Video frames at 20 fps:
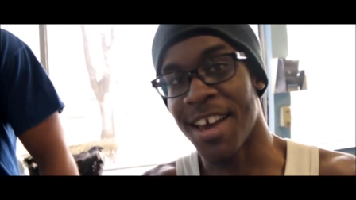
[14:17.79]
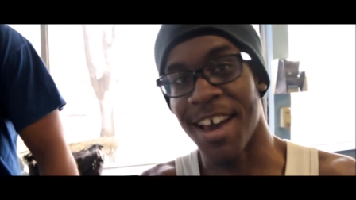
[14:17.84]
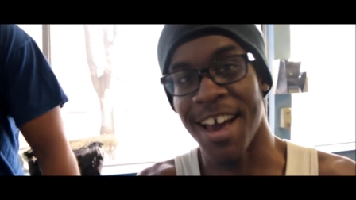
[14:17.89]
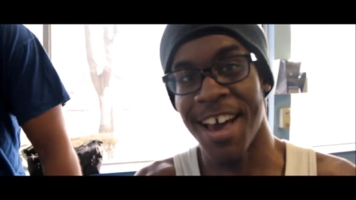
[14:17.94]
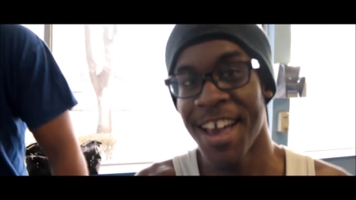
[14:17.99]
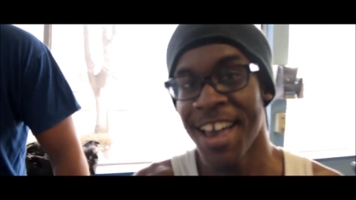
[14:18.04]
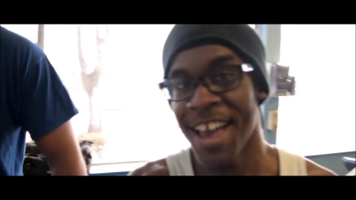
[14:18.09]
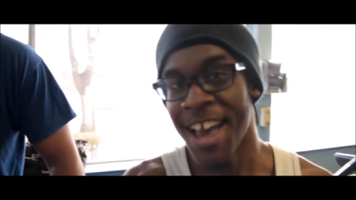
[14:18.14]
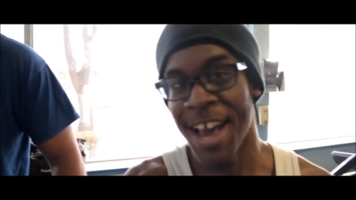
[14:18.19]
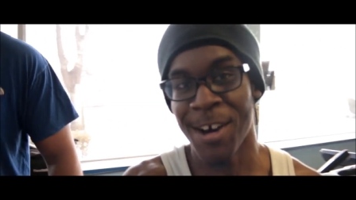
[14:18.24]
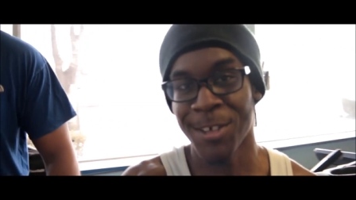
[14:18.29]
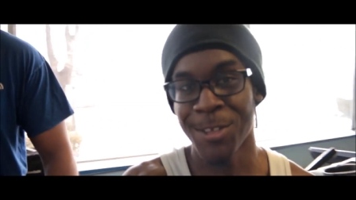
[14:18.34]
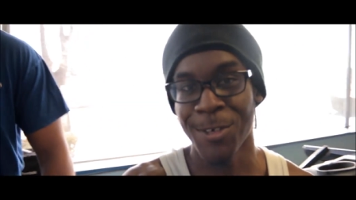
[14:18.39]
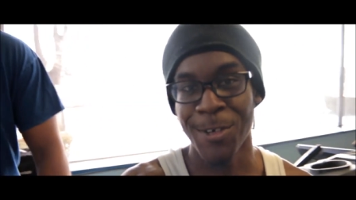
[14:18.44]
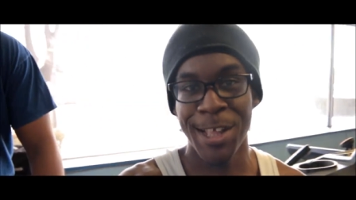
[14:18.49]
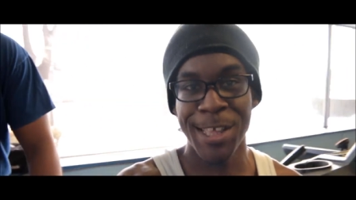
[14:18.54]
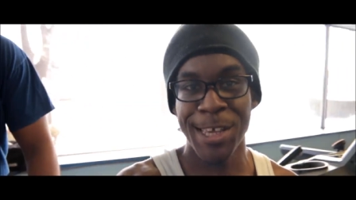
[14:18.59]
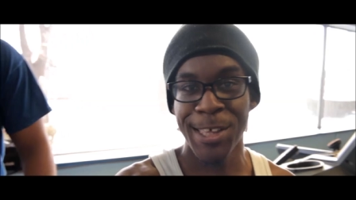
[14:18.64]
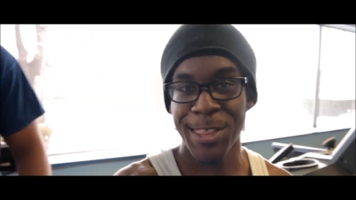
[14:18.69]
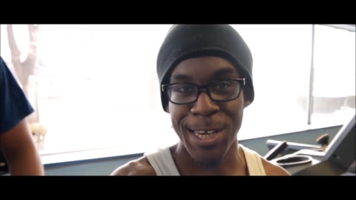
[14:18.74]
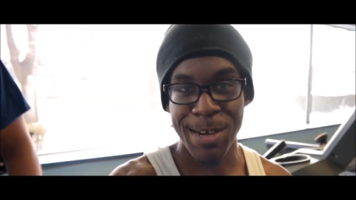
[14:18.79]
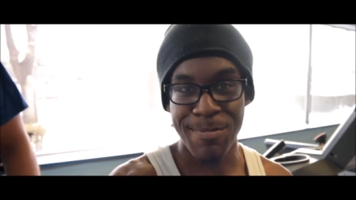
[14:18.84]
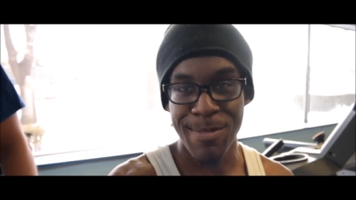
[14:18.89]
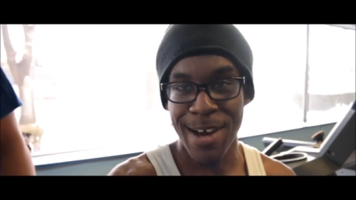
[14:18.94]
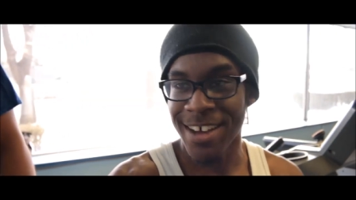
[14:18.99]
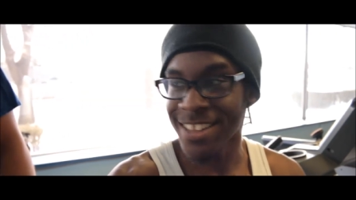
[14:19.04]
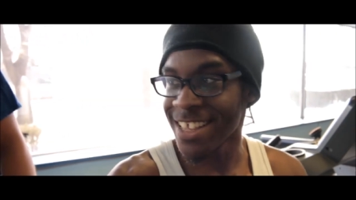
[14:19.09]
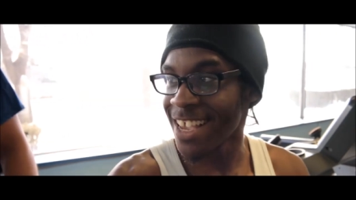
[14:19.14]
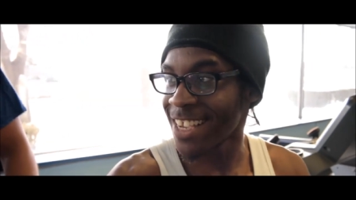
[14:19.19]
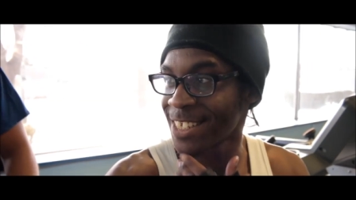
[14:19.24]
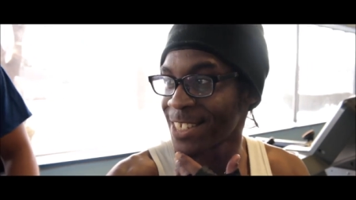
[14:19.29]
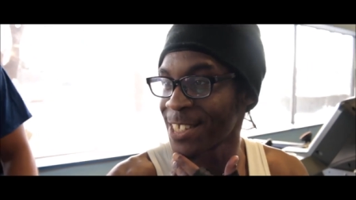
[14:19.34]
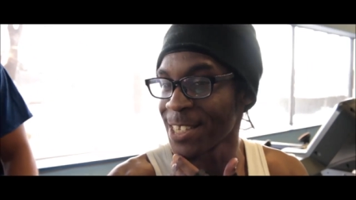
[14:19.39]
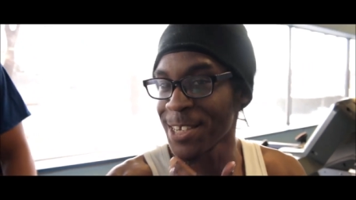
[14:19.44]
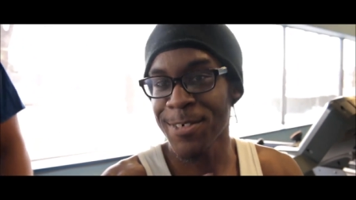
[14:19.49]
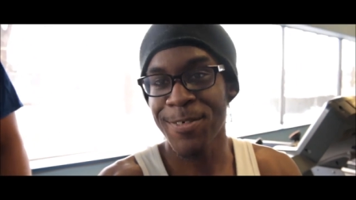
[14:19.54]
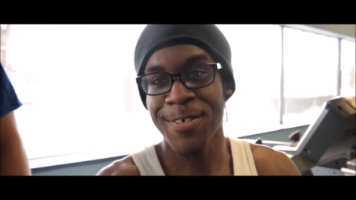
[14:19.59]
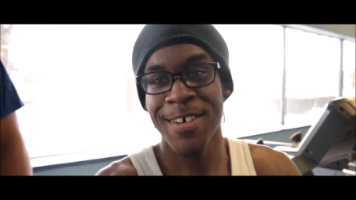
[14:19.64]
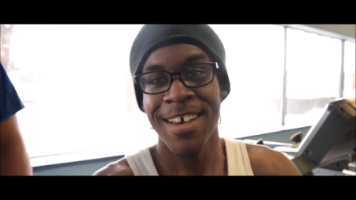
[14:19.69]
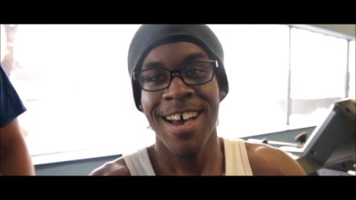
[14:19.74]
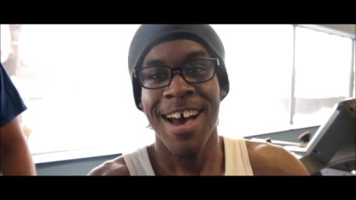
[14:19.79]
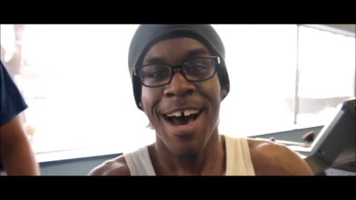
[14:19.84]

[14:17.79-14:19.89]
I don't know anything about that stuff.